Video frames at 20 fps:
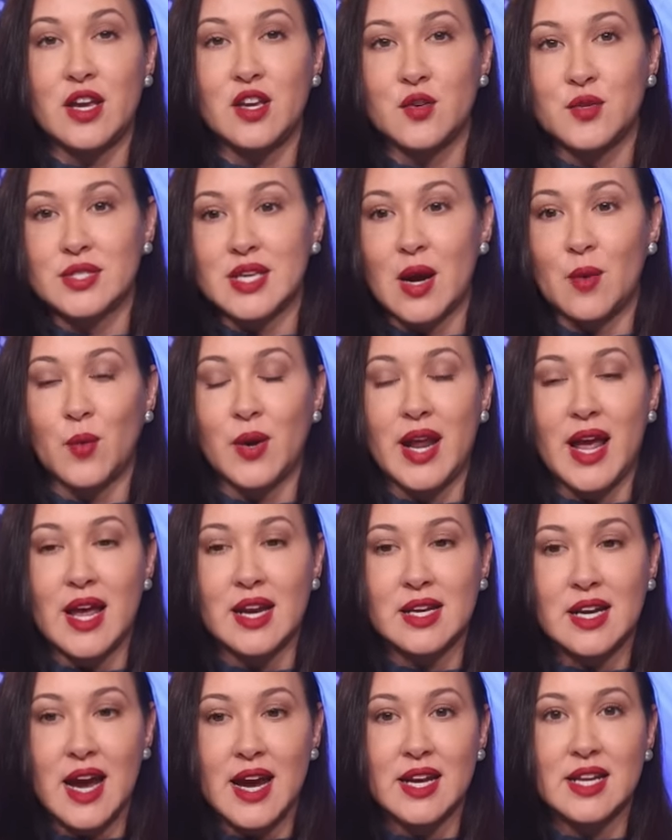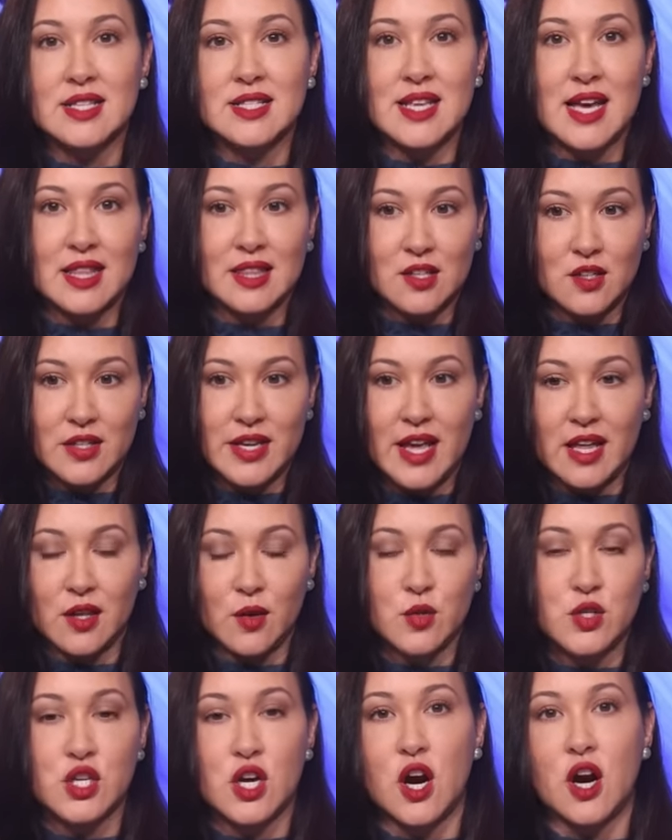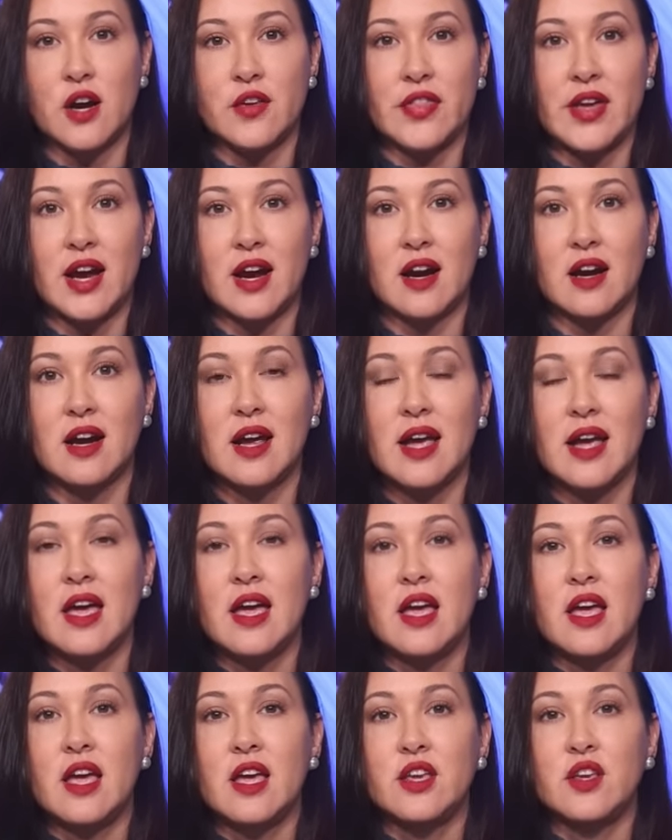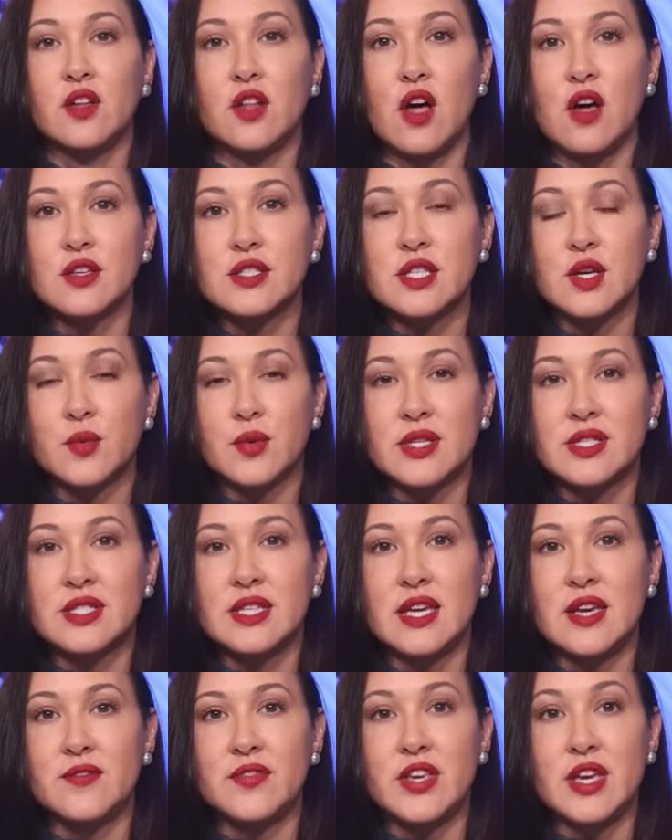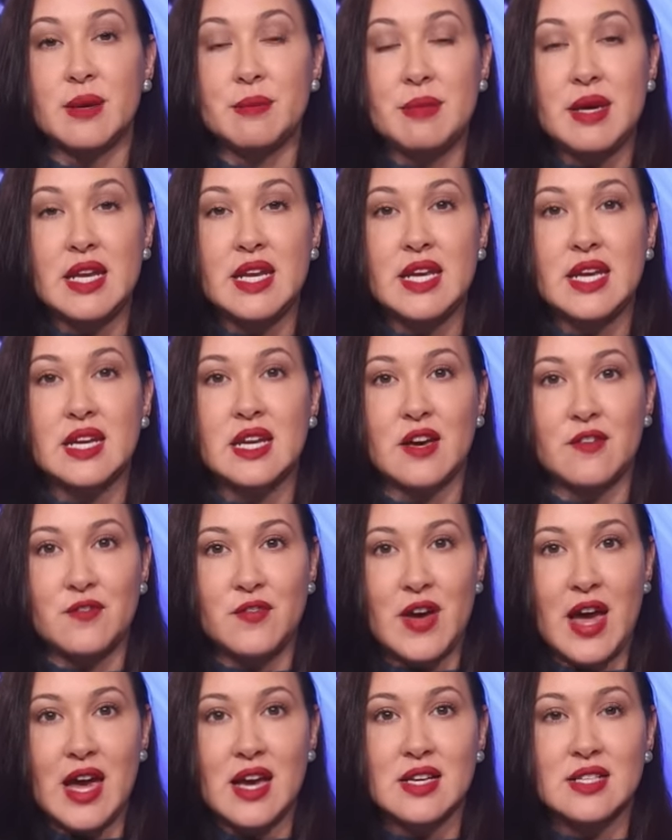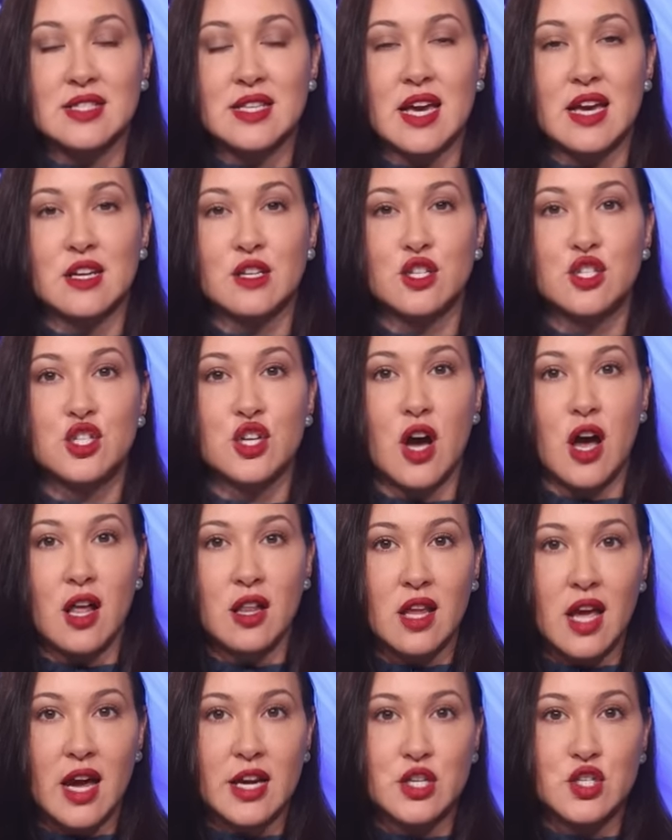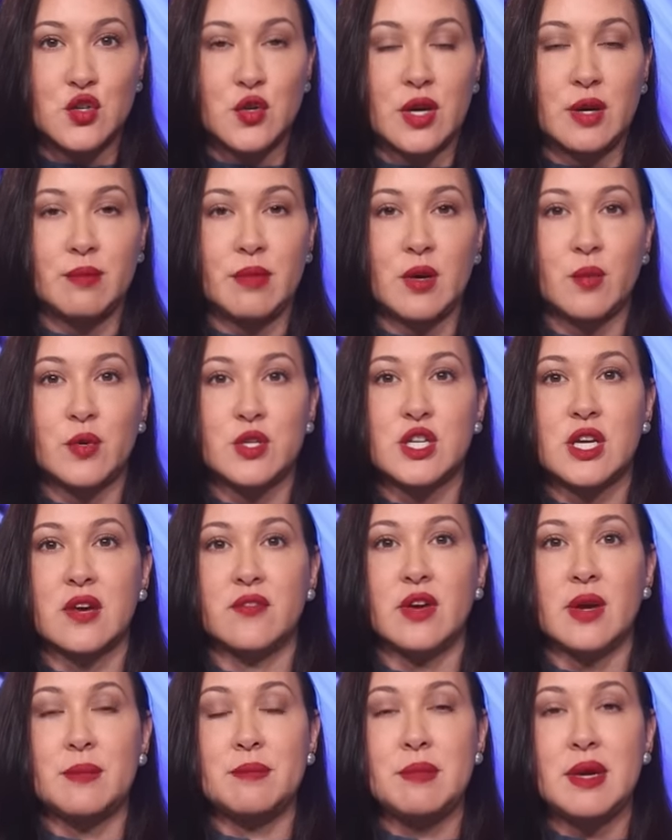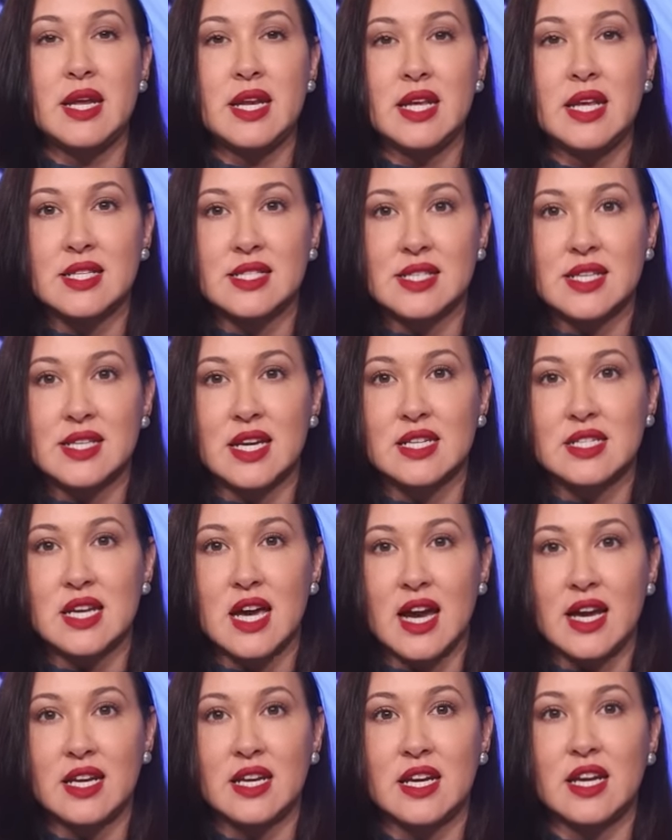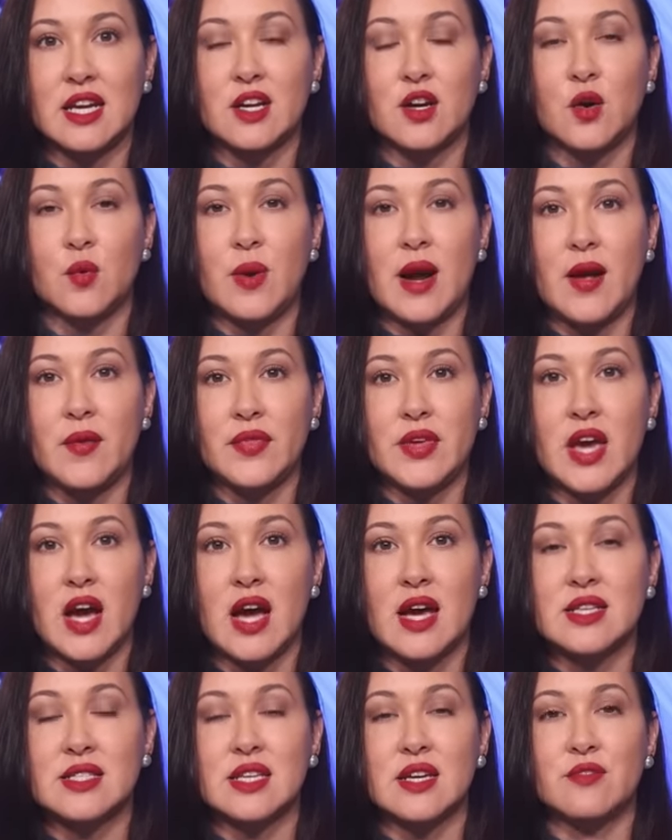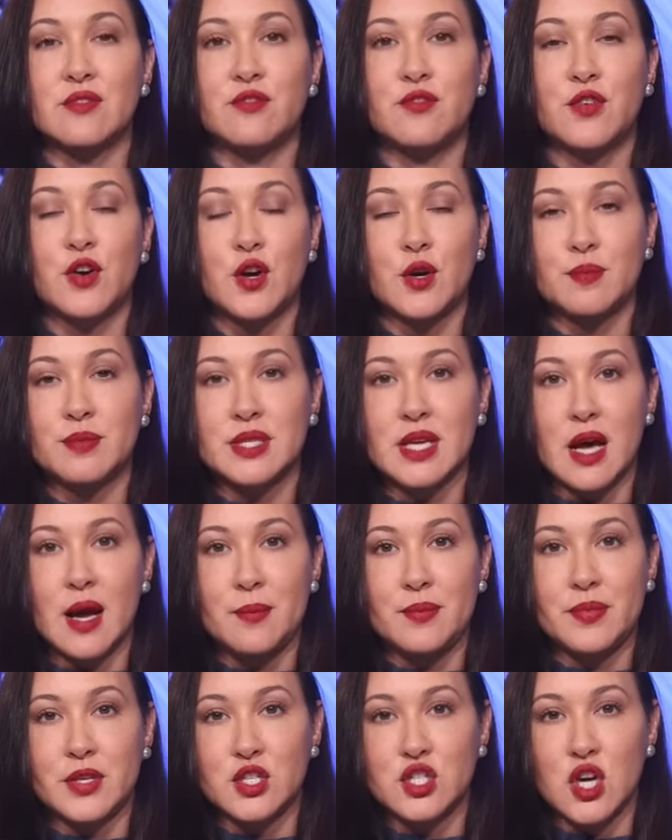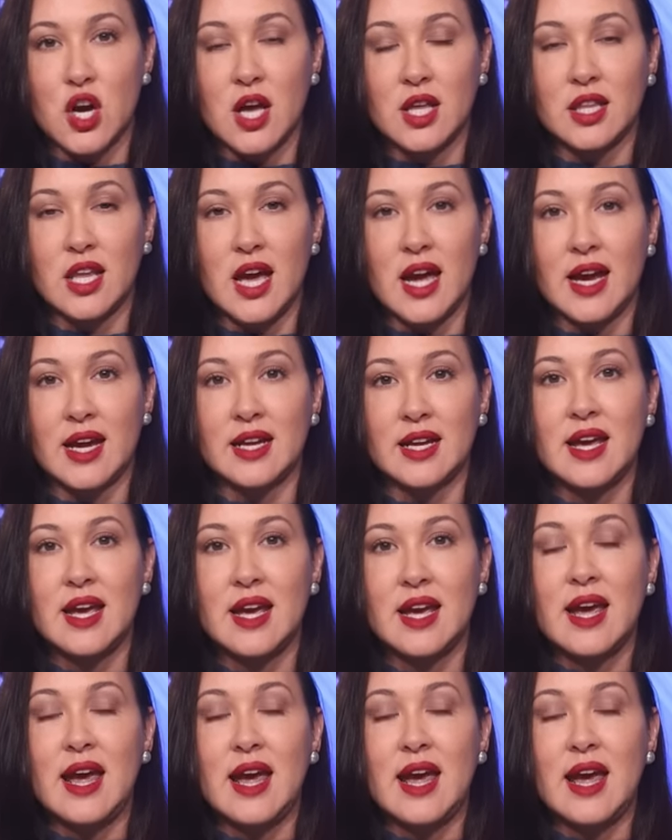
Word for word: I use that one at night. It's that little yellow jar there. You'll also receive the immediate effects and jawline treatment, which give immediate skin tightening around the eyes and firms up the jawline.